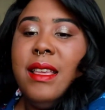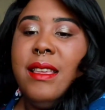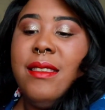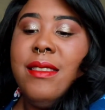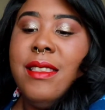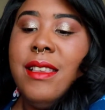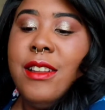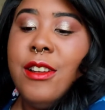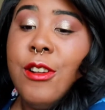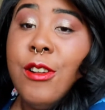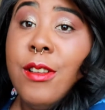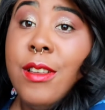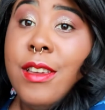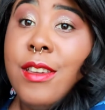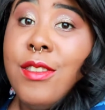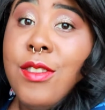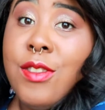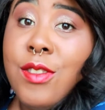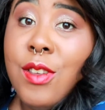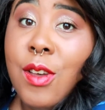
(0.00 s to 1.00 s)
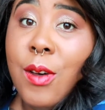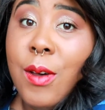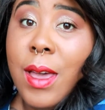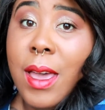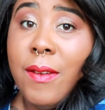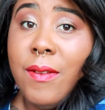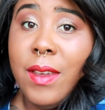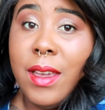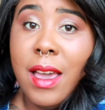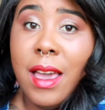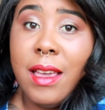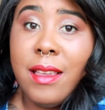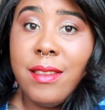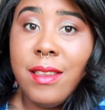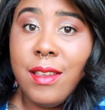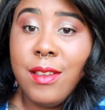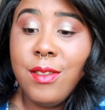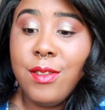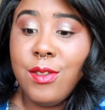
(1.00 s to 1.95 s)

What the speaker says: It's literally so heavy, guys,